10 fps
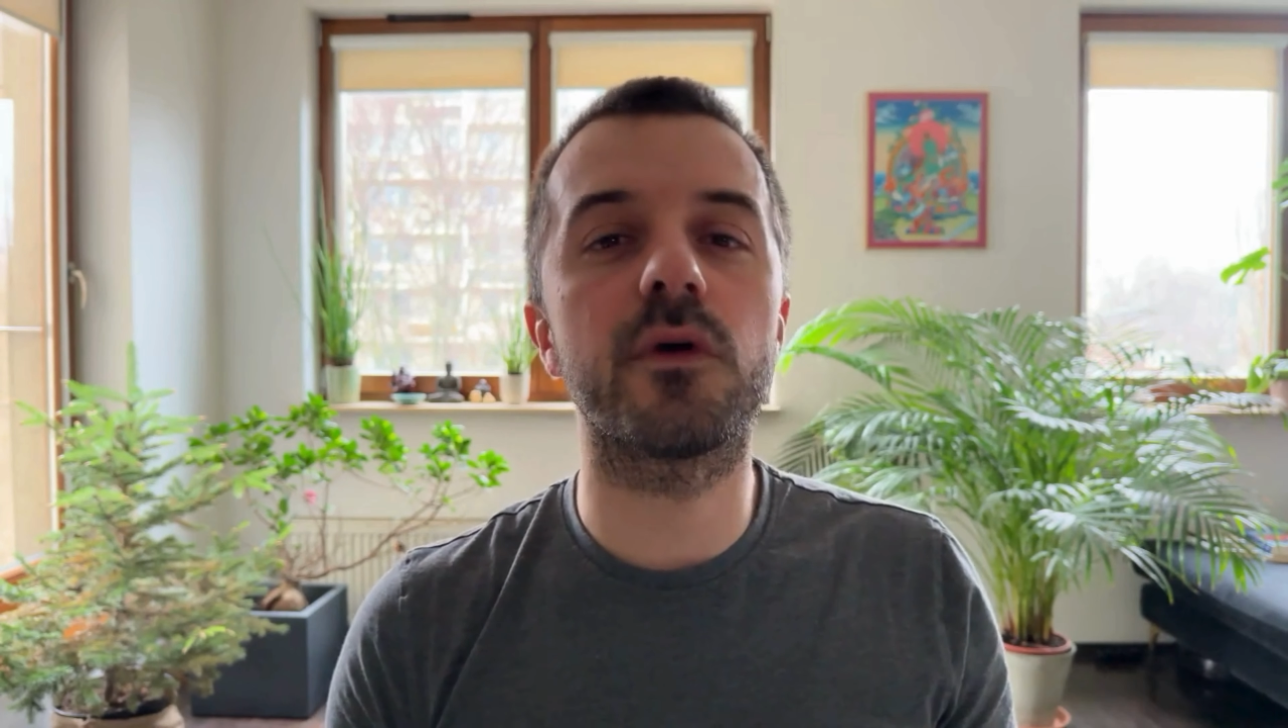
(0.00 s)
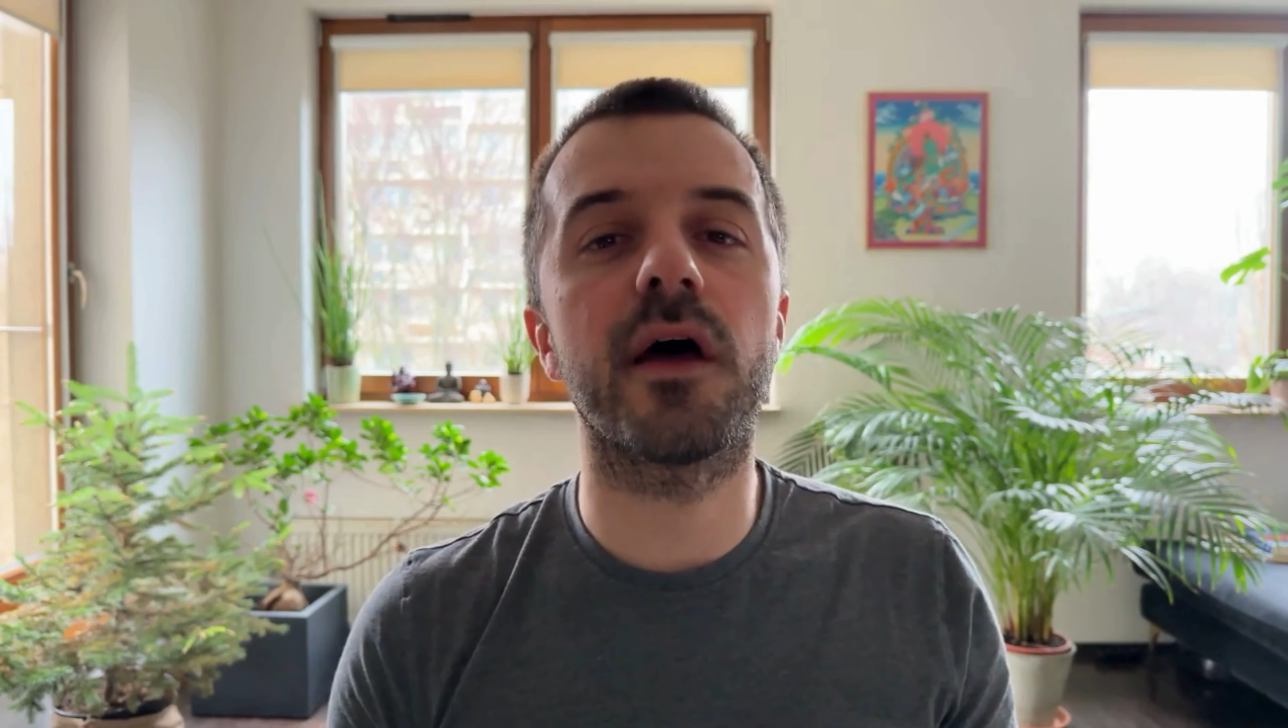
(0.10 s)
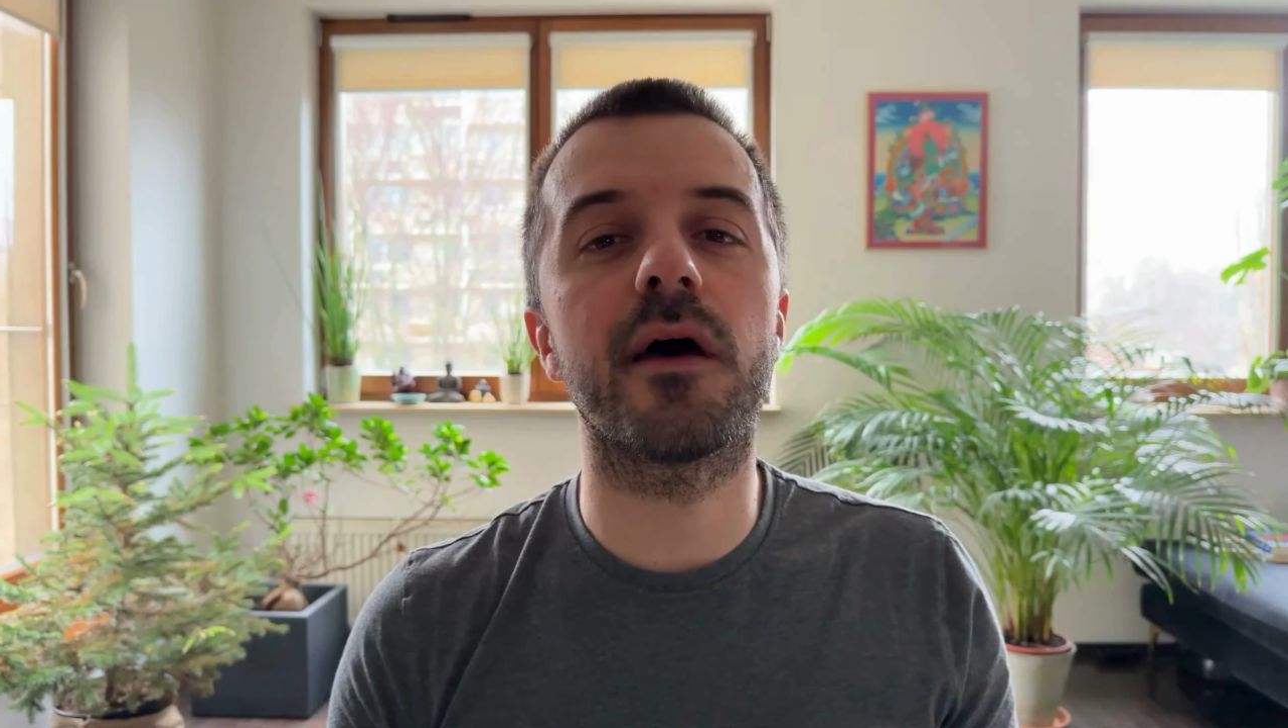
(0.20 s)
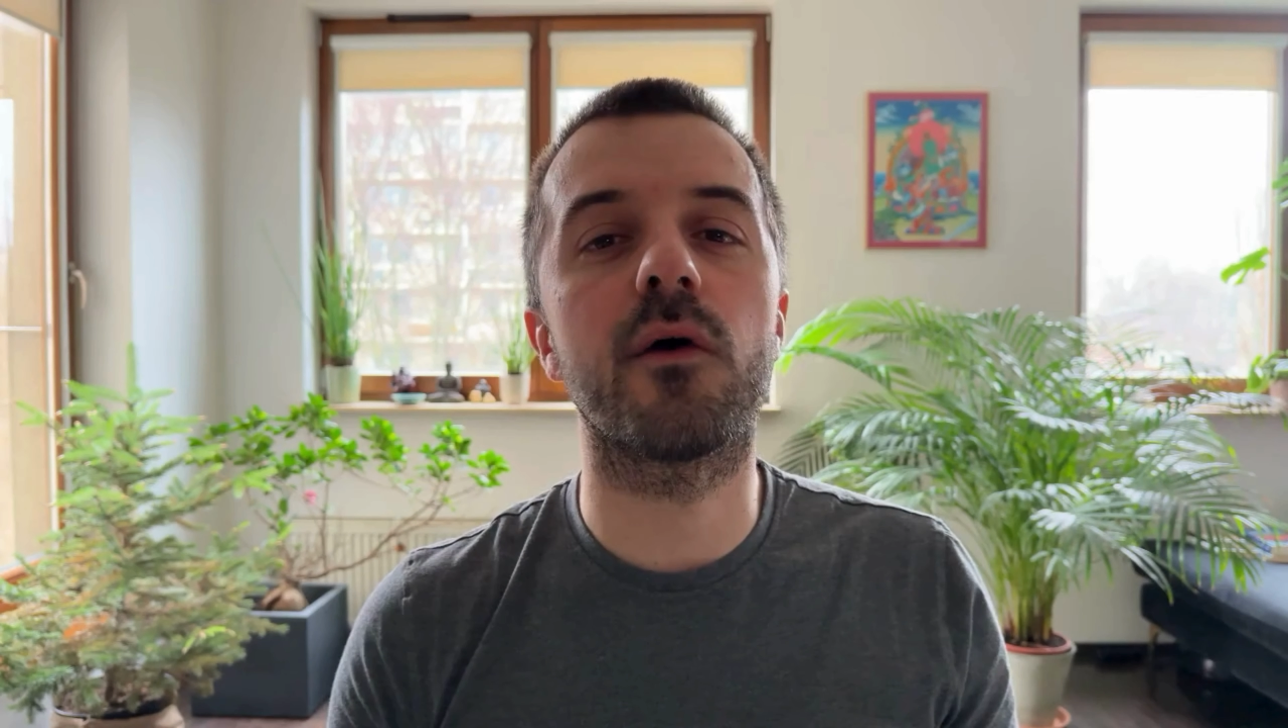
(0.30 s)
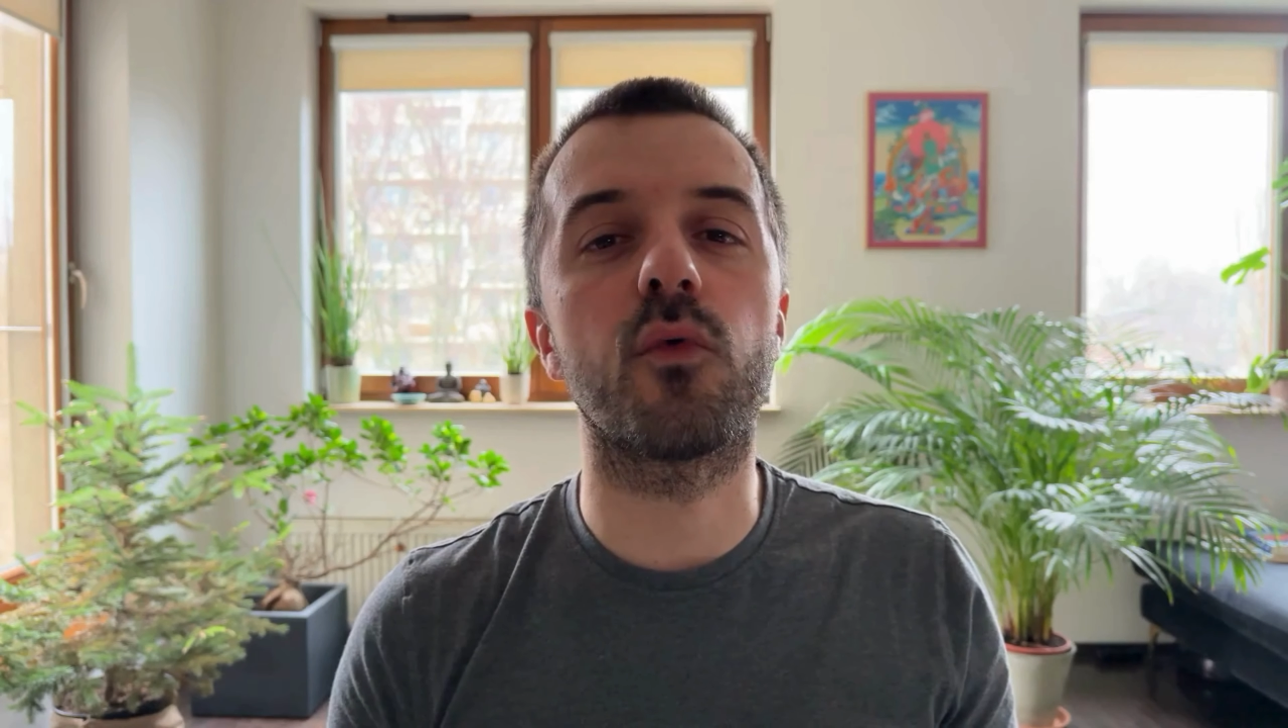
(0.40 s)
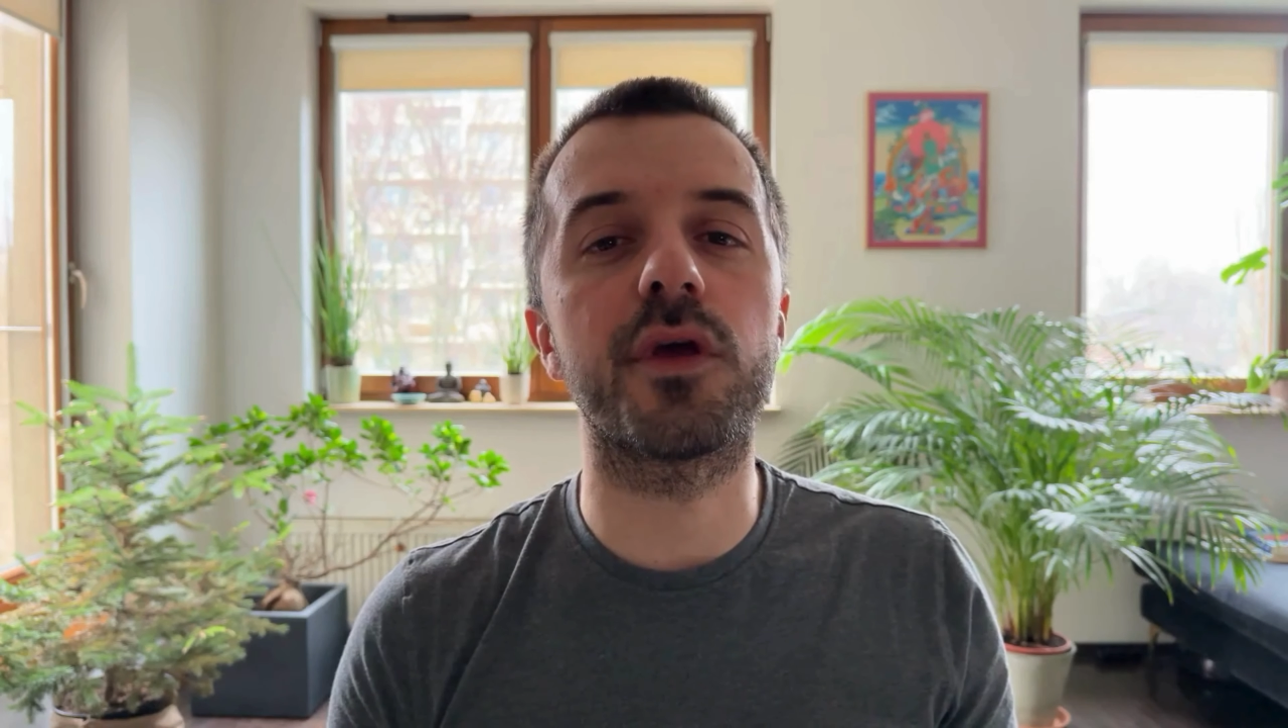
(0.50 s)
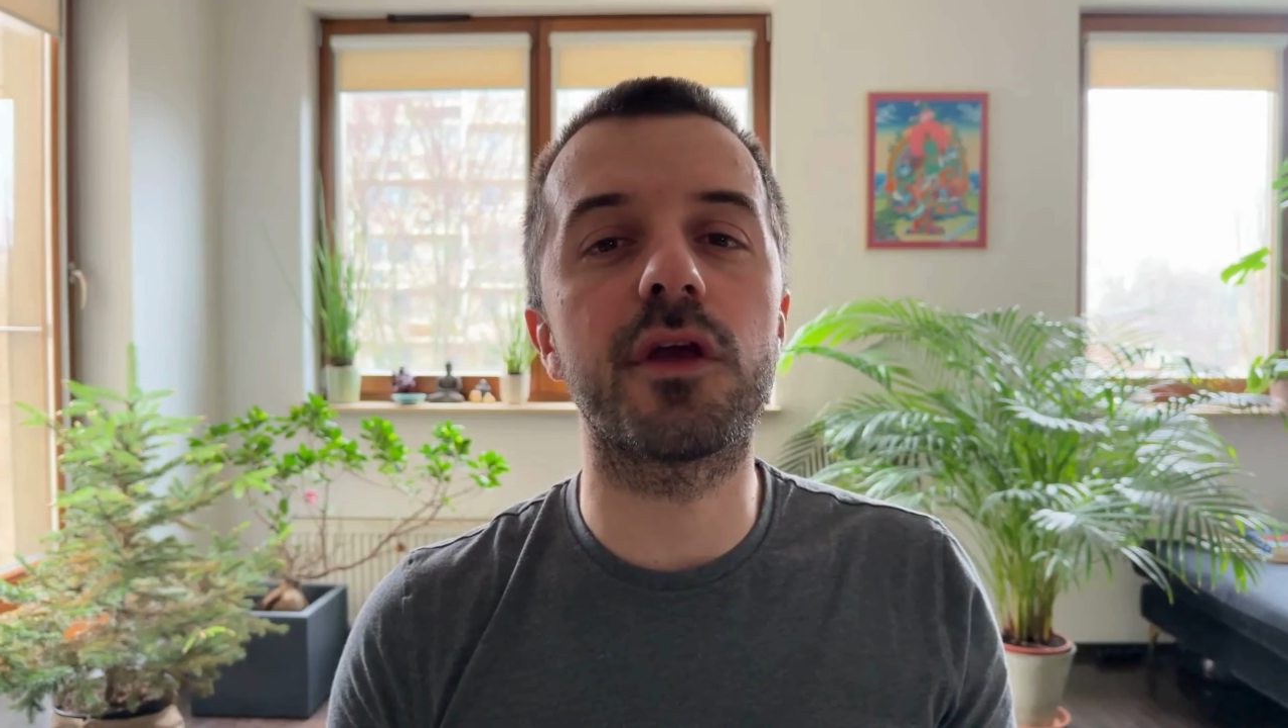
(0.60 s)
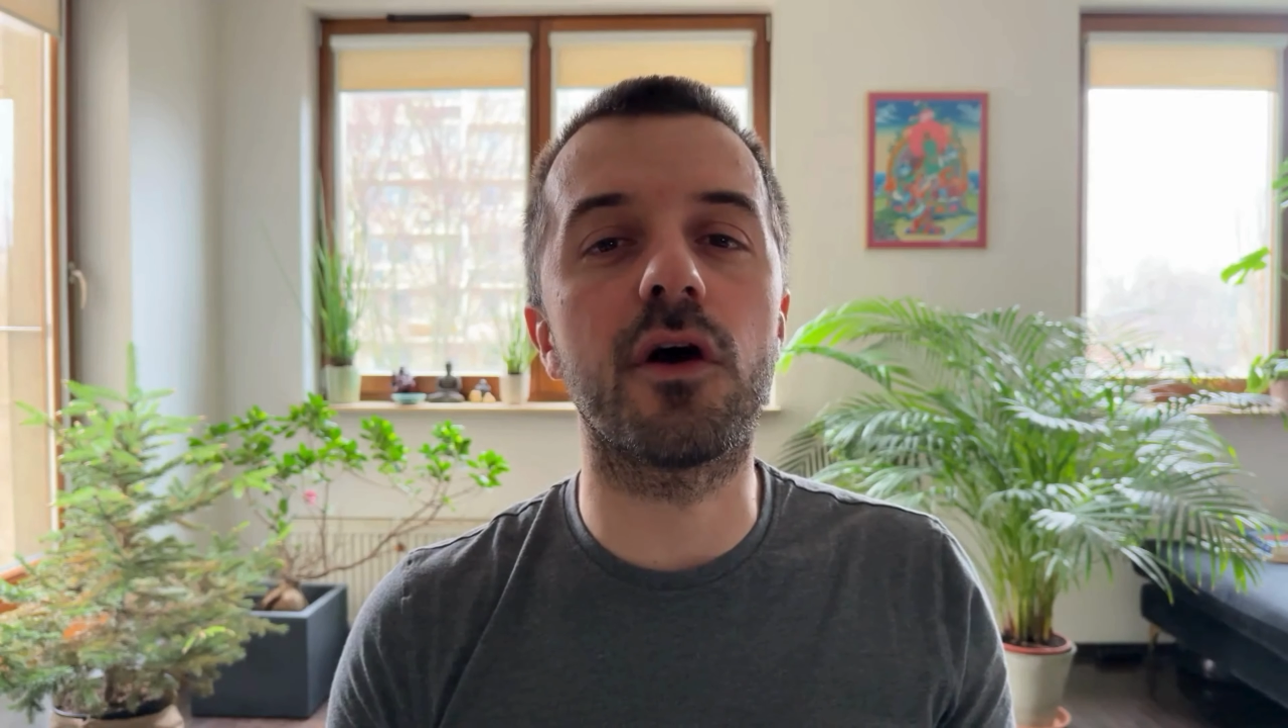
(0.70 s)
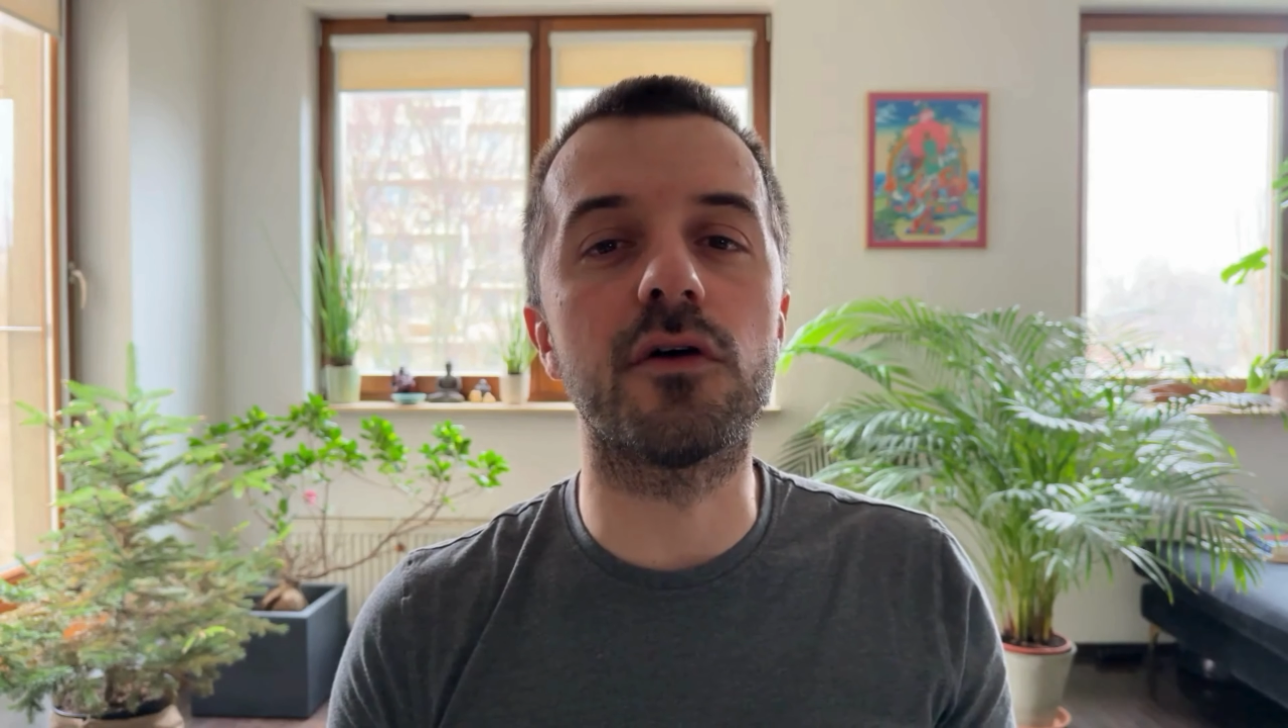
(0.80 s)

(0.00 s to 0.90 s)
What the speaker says: we